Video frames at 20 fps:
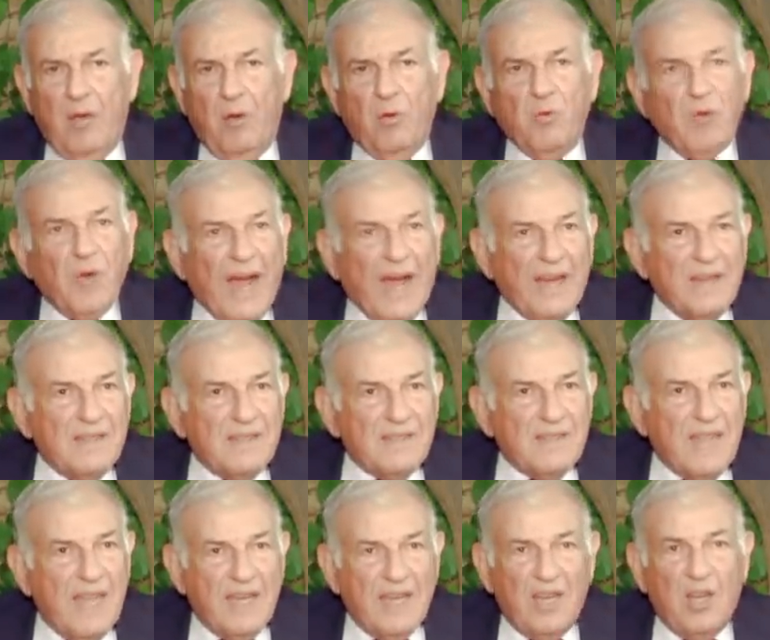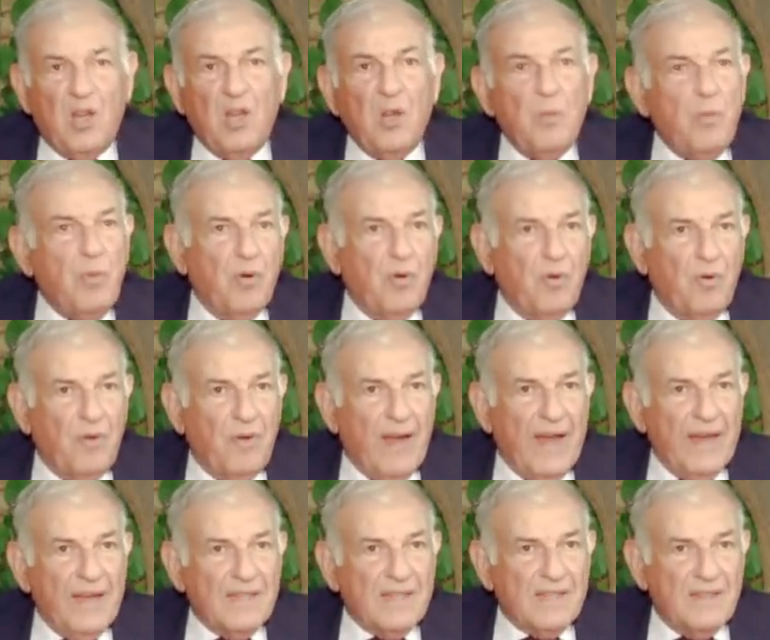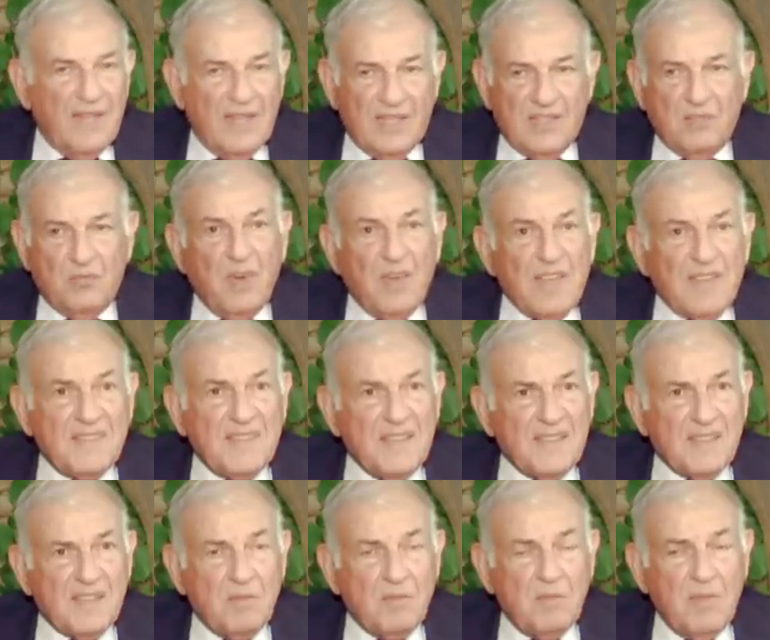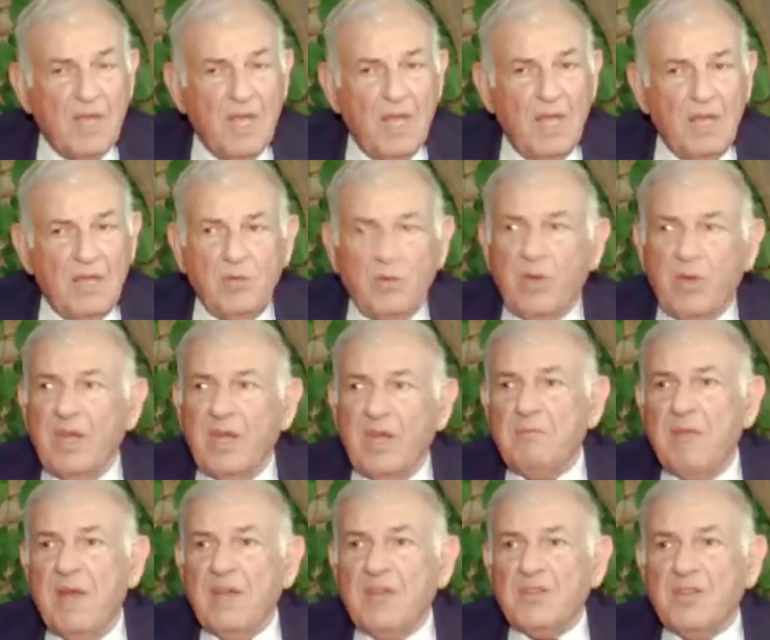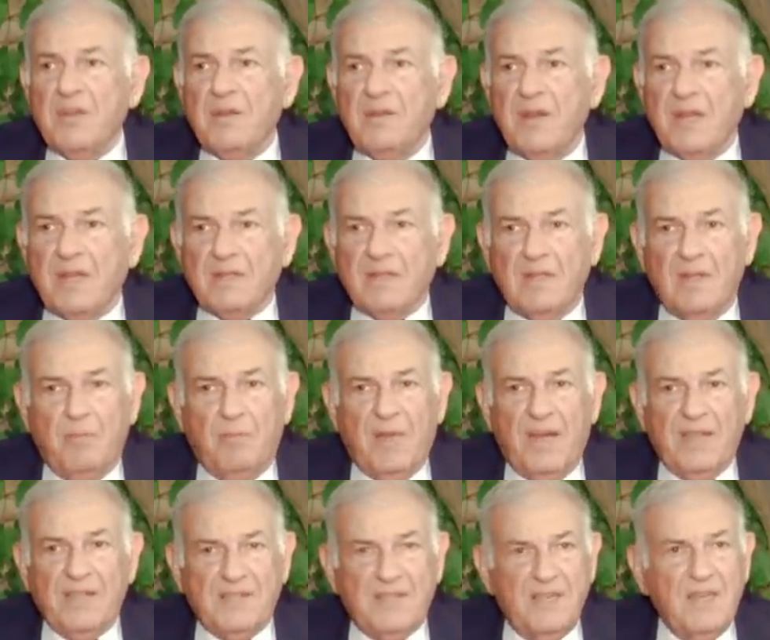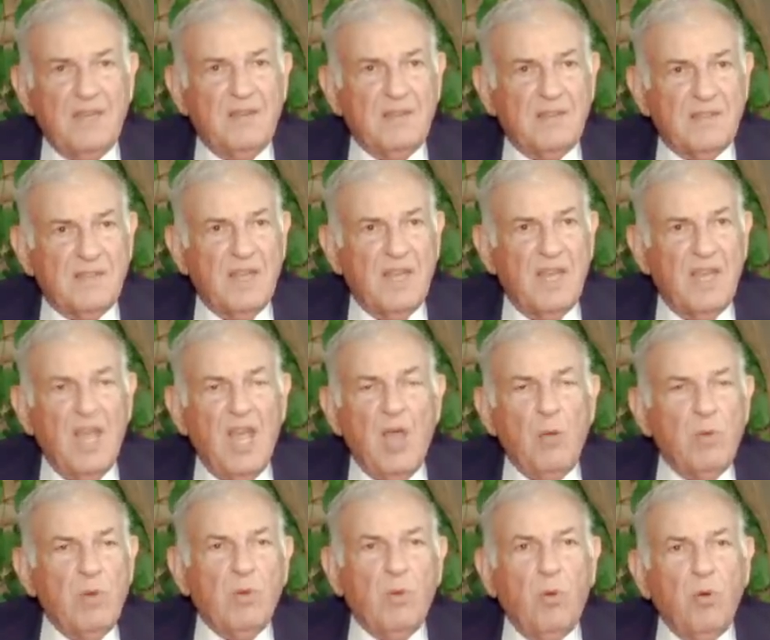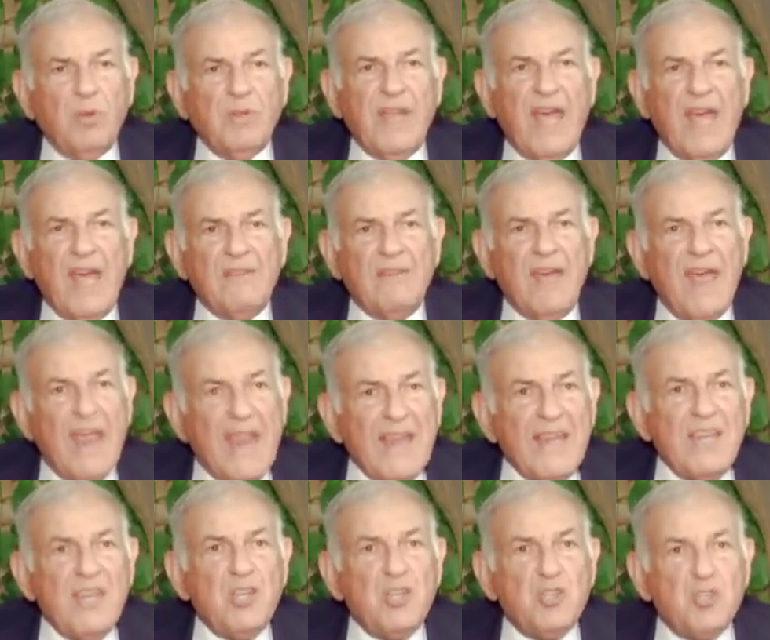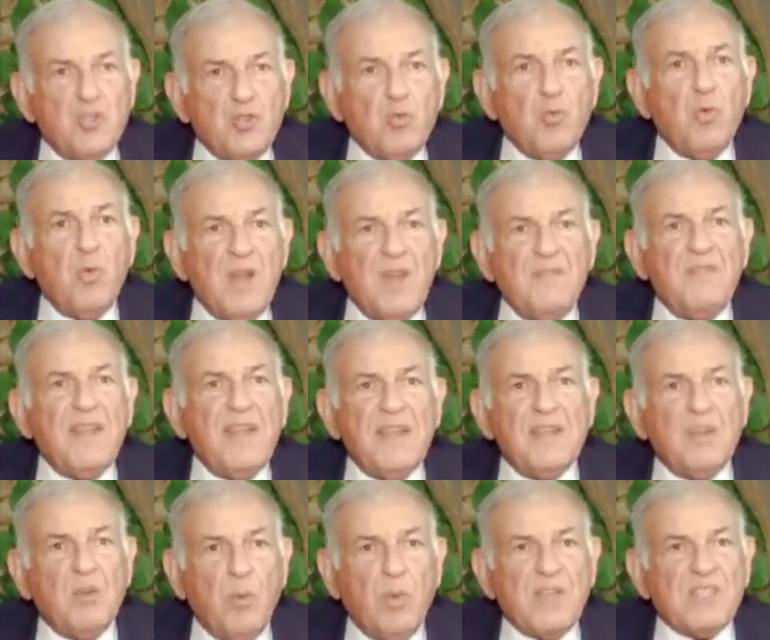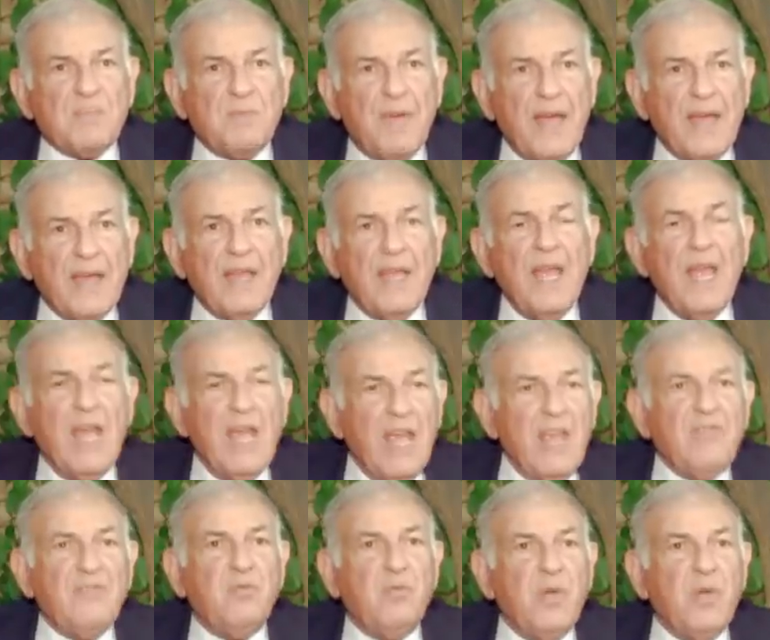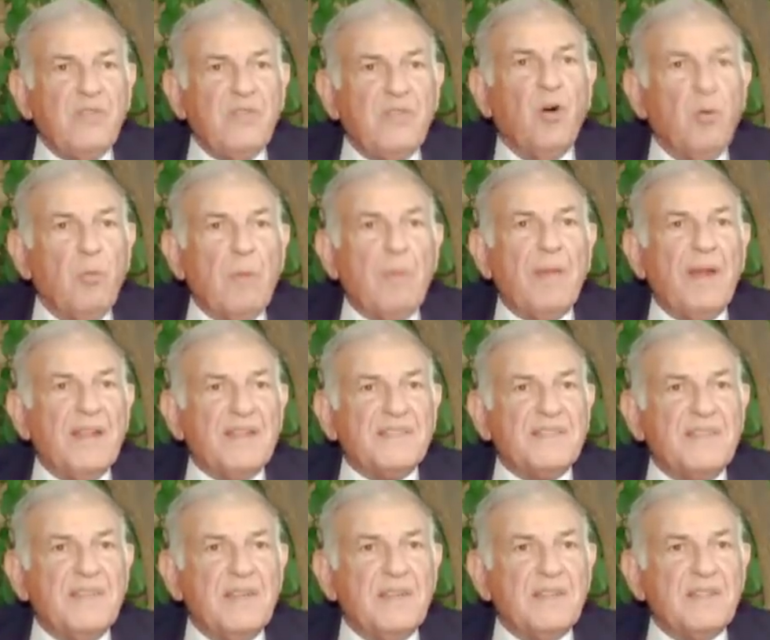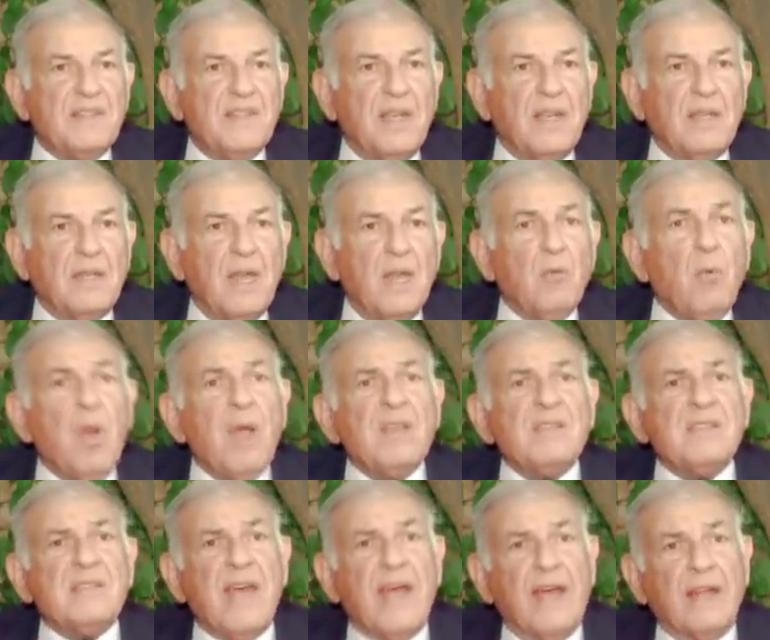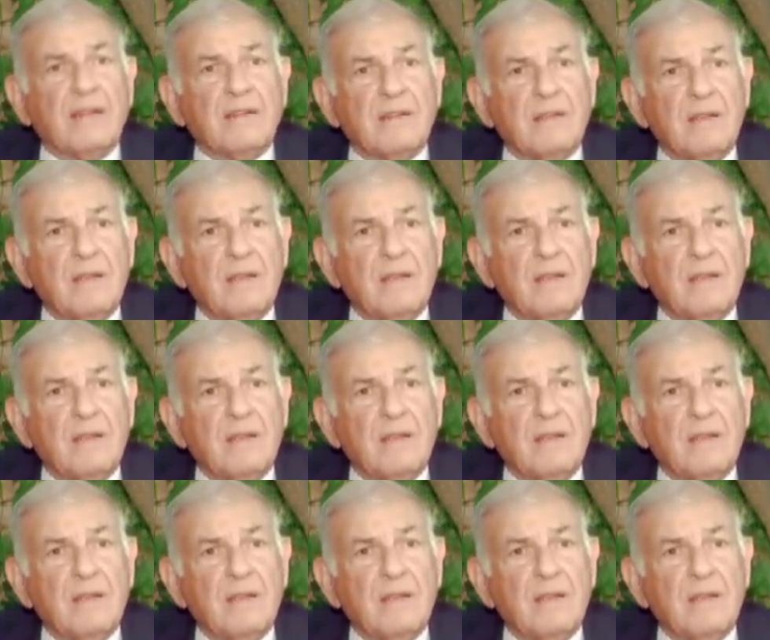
rights, any liberal rights. There is racism. You can imagine that the Palestinians say, we won't have any Jew living in the West Bank if we form a Palestinian state. And why is that?